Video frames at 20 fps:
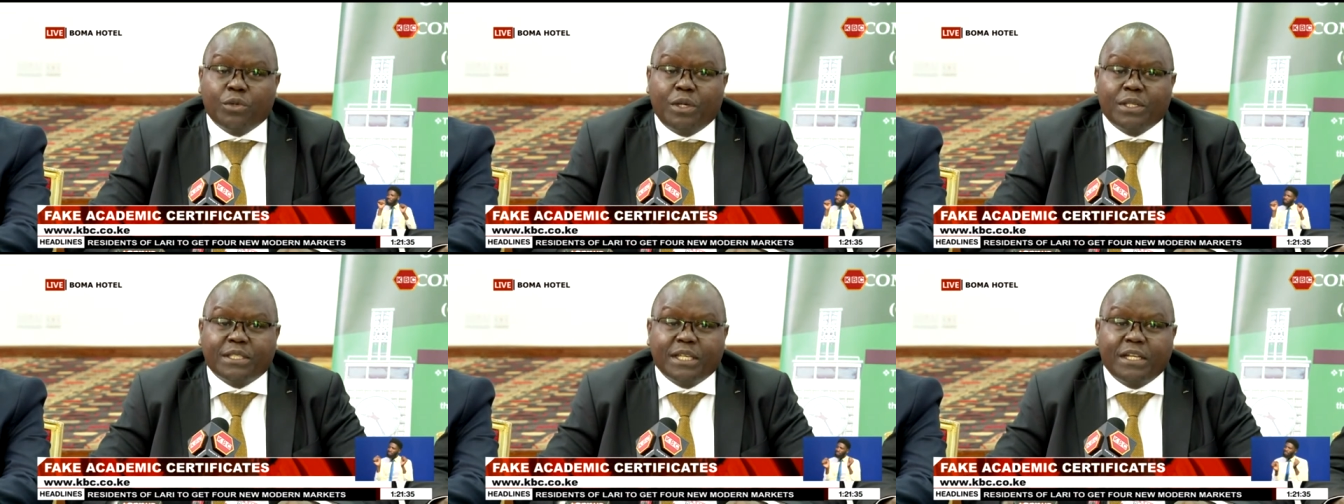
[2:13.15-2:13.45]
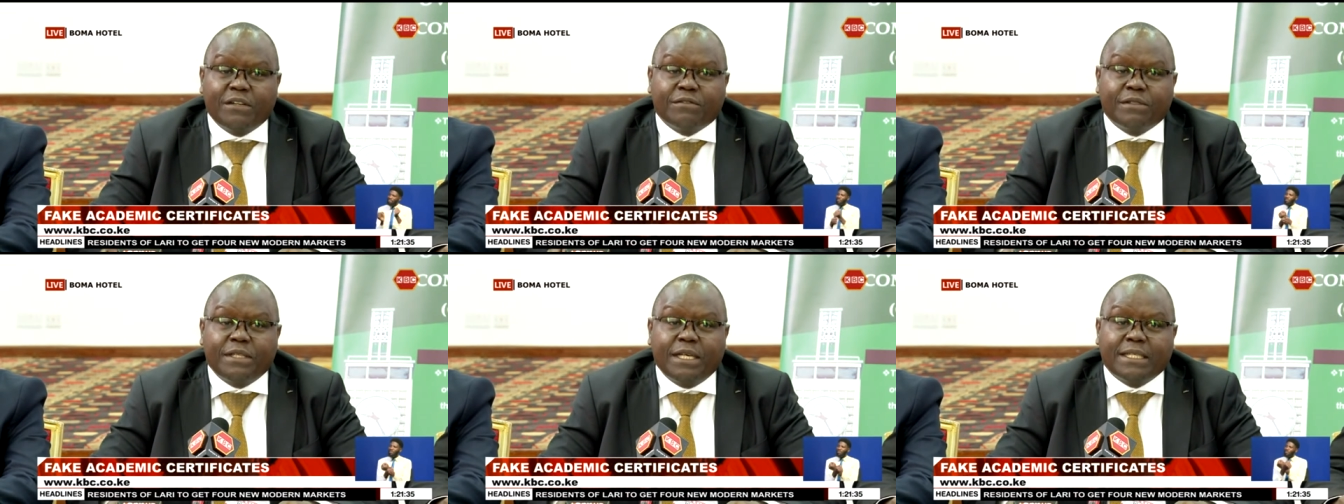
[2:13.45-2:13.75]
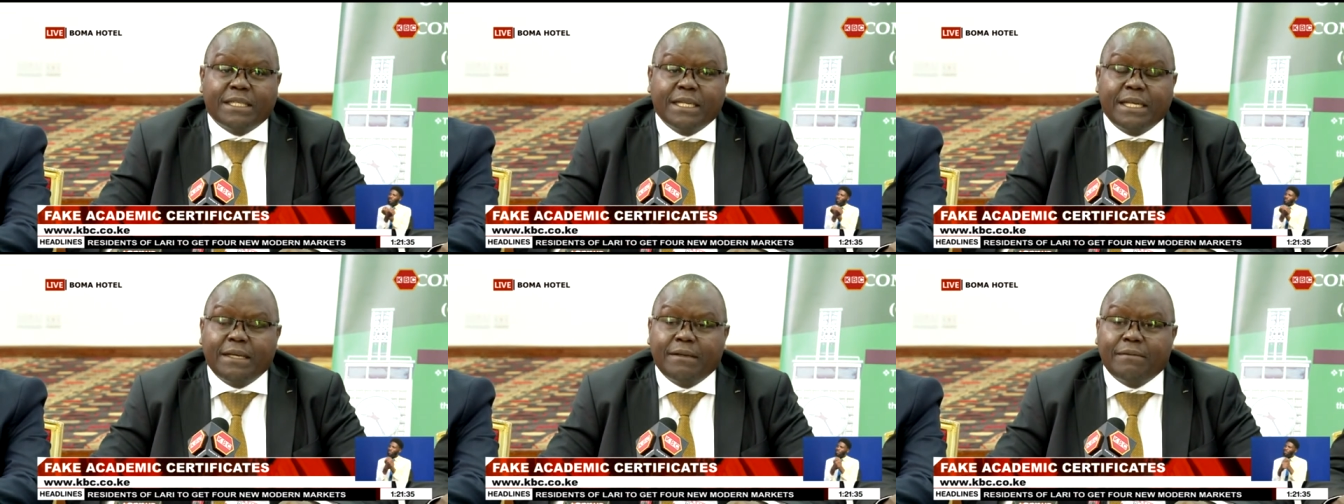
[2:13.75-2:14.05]
ourselves
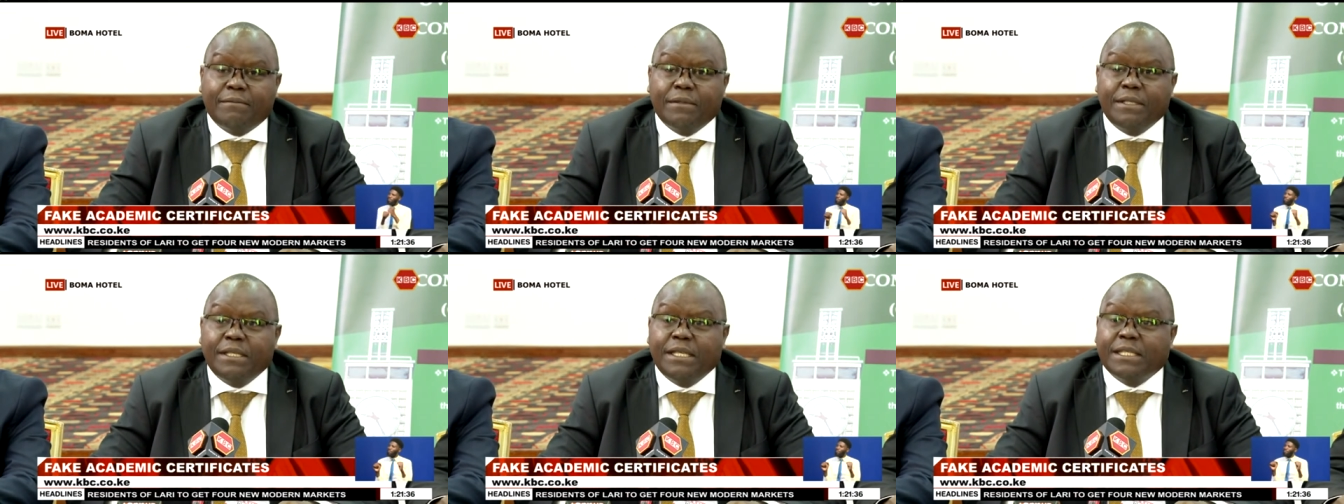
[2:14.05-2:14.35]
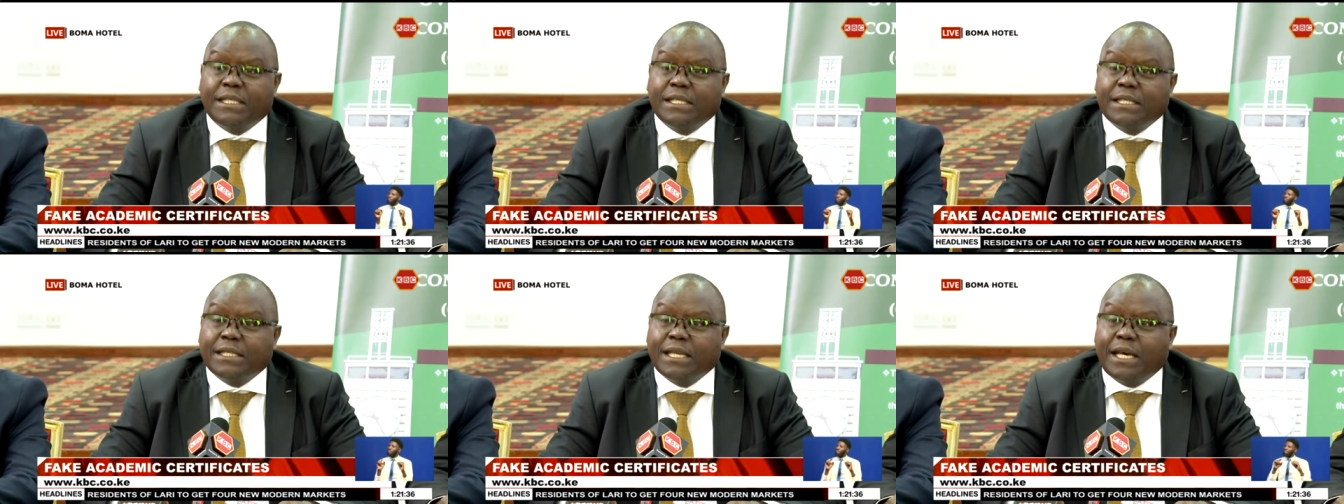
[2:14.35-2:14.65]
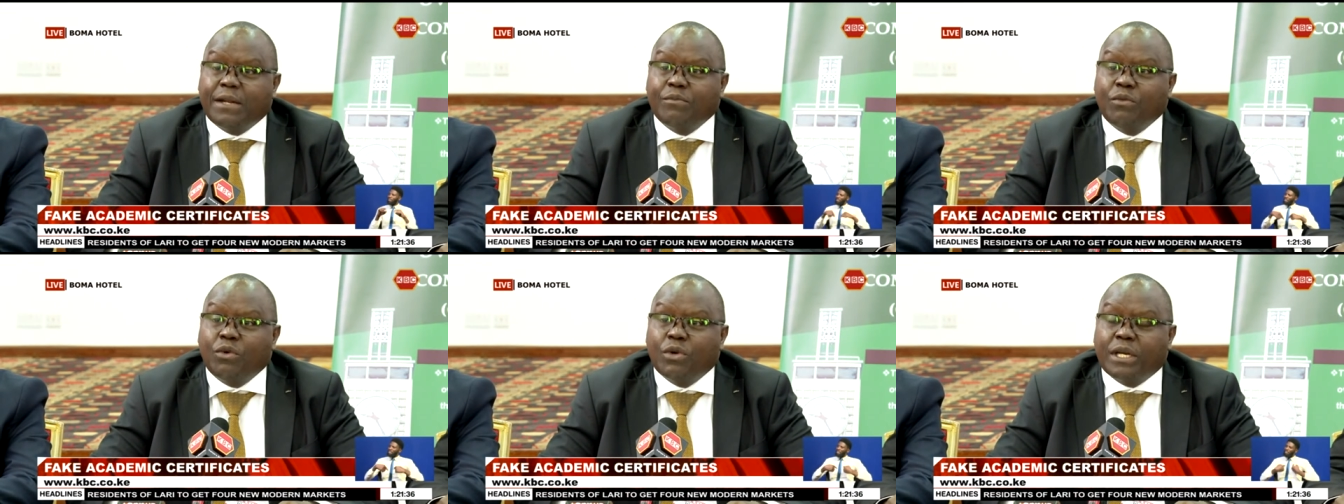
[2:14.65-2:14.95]
that ESCC
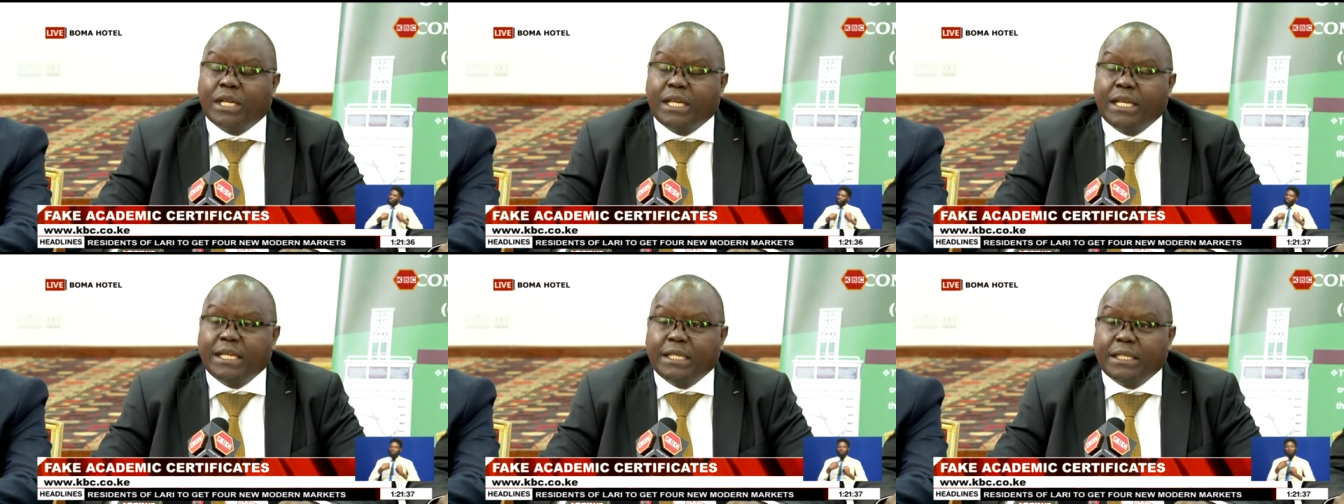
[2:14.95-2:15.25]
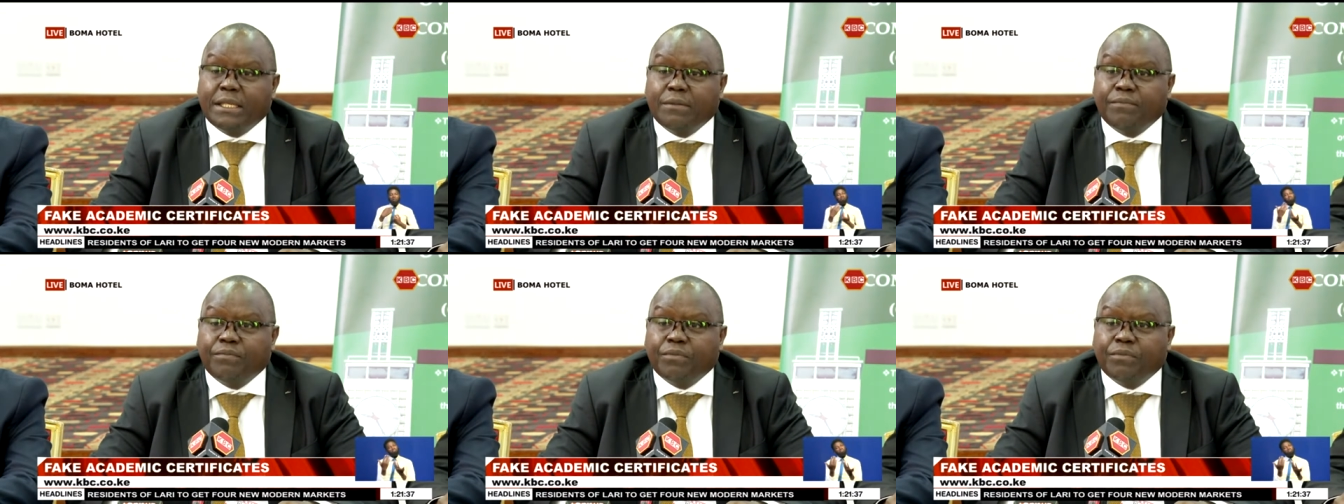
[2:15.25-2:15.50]
are more clean